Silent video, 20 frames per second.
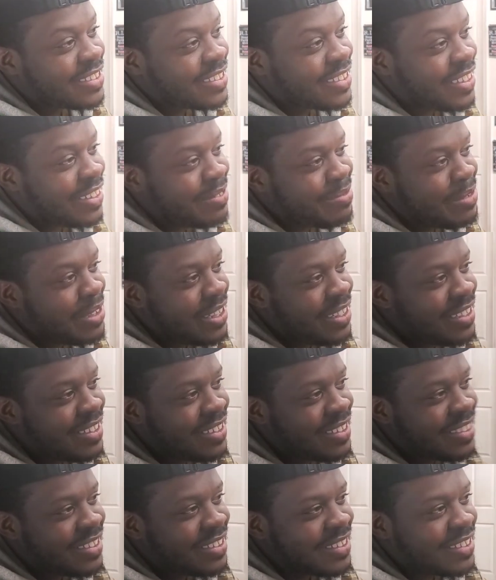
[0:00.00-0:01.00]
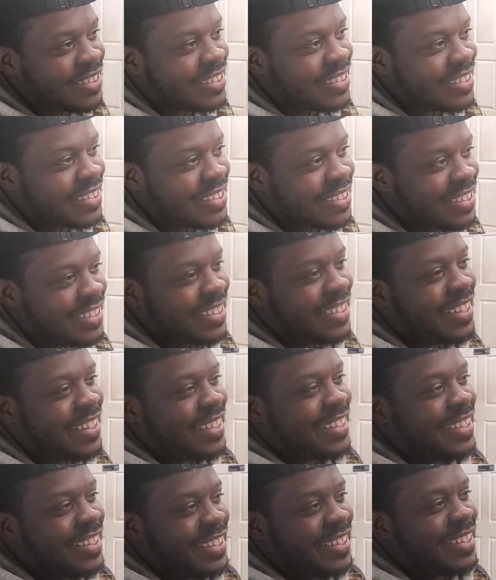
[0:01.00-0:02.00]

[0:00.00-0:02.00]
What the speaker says: You know what I